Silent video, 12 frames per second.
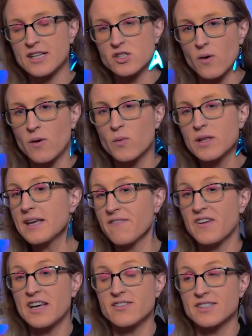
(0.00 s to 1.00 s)
And so it really
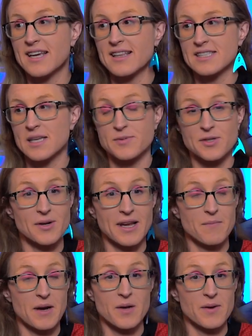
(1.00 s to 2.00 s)
feels like this episode
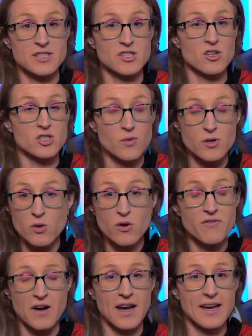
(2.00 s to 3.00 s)
in many ways is also
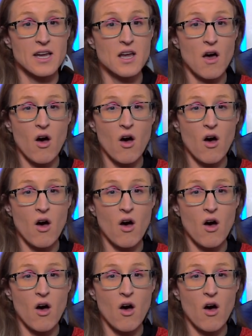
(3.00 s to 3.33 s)
unifying